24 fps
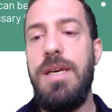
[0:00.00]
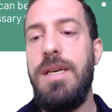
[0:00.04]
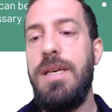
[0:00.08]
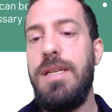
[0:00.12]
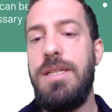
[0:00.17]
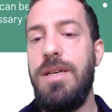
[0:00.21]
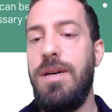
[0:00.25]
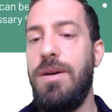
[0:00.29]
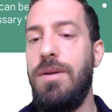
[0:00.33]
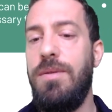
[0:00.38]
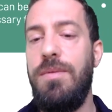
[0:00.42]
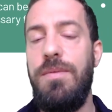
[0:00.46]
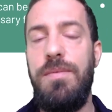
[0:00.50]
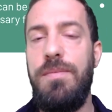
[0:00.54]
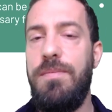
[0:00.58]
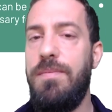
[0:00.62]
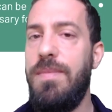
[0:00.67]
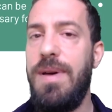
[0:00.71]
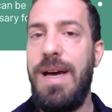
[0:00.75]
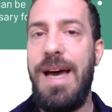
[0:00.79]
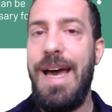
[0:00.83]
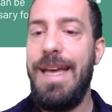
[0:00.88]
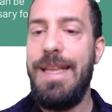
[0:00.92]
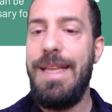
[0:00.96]
So
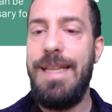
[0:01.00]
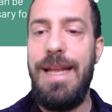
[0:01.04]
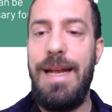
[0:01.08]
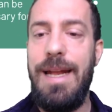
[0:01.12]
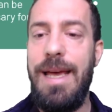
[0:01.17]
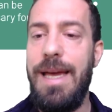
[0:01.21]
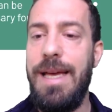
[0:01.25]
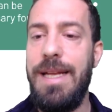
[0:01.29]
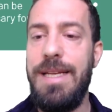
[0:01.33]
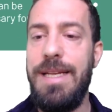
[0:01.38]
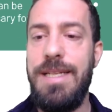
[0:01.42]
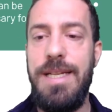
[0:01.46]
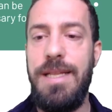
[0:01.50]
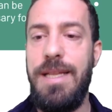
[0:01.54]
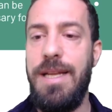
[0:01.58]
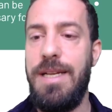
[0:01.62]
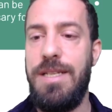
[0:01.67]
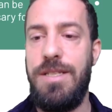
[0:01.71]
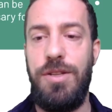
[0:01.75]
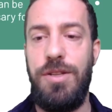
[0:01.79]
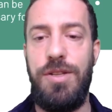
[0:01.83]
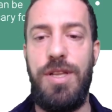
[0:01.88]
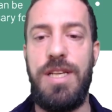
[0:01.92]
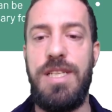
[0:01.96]
high delay and jitter
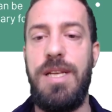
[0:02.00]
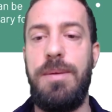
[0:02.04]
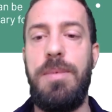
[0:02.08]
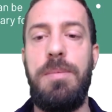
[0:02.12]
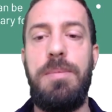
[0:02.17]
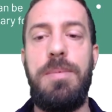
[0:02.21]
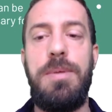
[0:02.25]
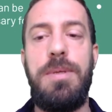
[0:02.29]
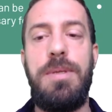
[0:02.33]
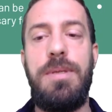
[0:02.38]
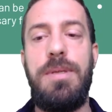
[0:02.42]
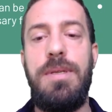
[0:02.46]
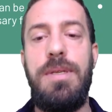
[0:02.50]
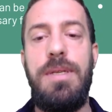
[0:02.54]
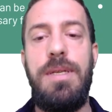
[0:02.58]
is not acceptable.